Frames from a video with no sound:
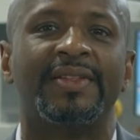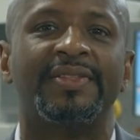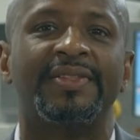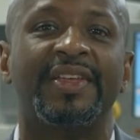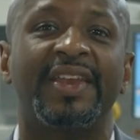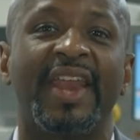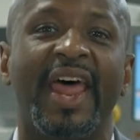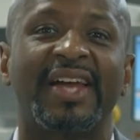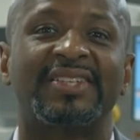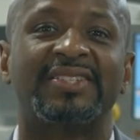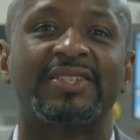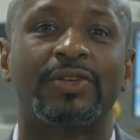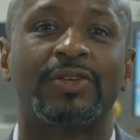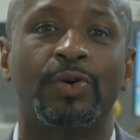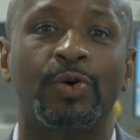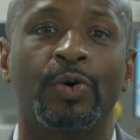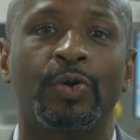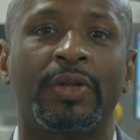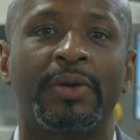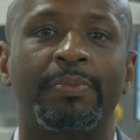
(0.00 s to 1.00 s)
The next
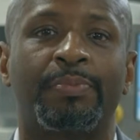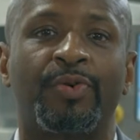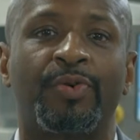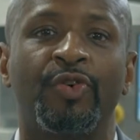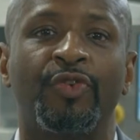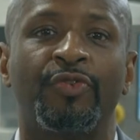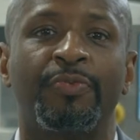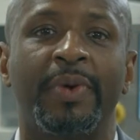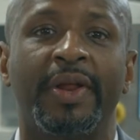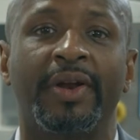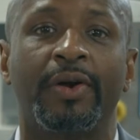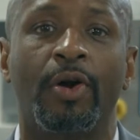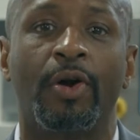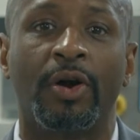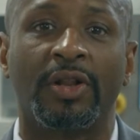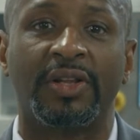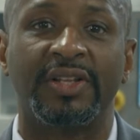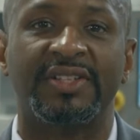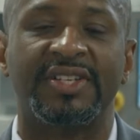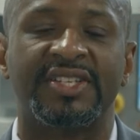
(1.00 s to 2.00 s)
school improvement
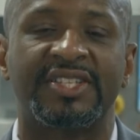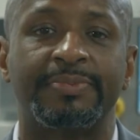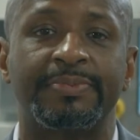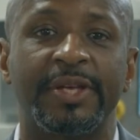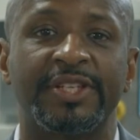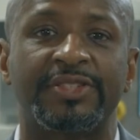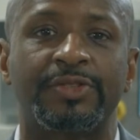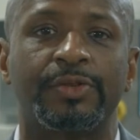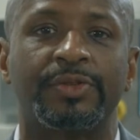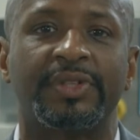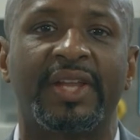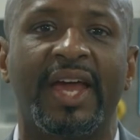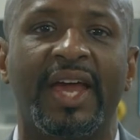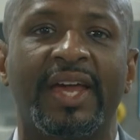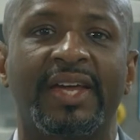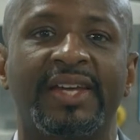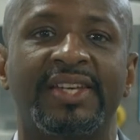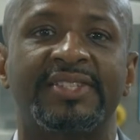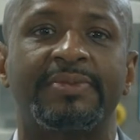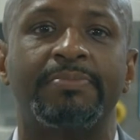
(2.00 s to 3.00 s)
early dismissal day
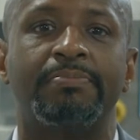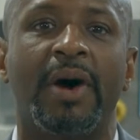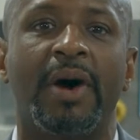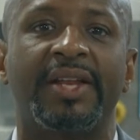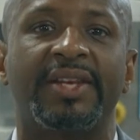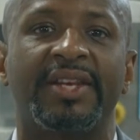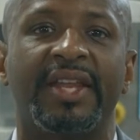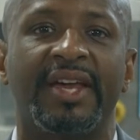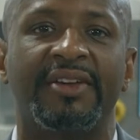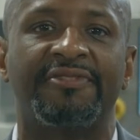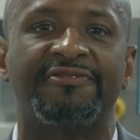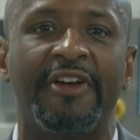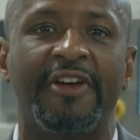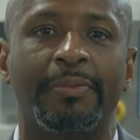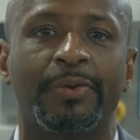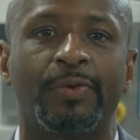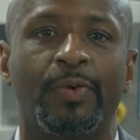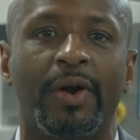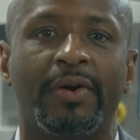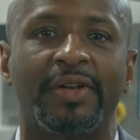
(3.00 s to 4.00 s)
is Monday,
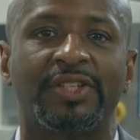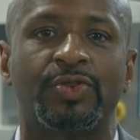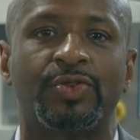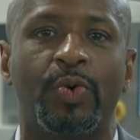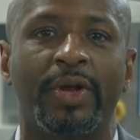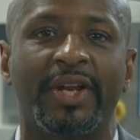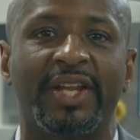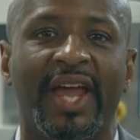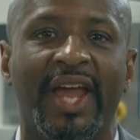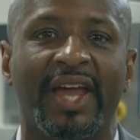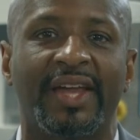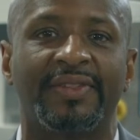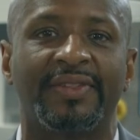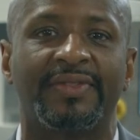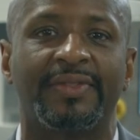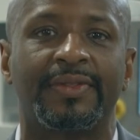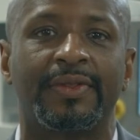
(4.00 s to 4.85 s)
February 28th.